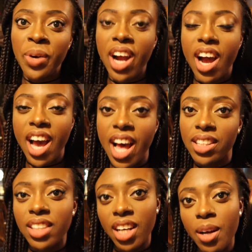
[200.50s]
we're at
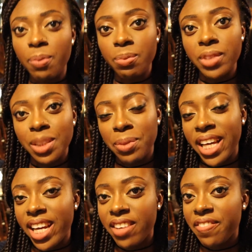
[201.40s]
um,
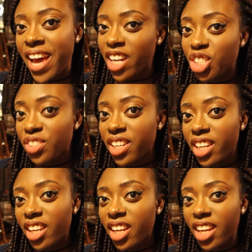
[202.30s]
Spaghetti Factory
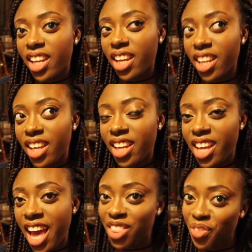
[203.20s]

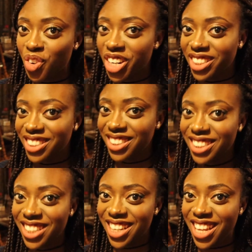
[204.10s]
at the Forks
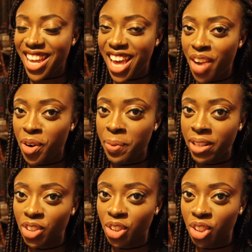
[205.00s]
and we're
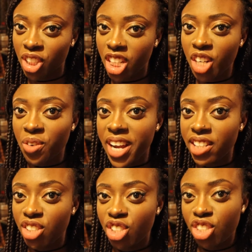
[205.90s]
about to
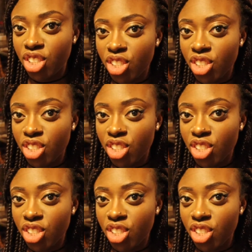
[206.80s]
grudge. Is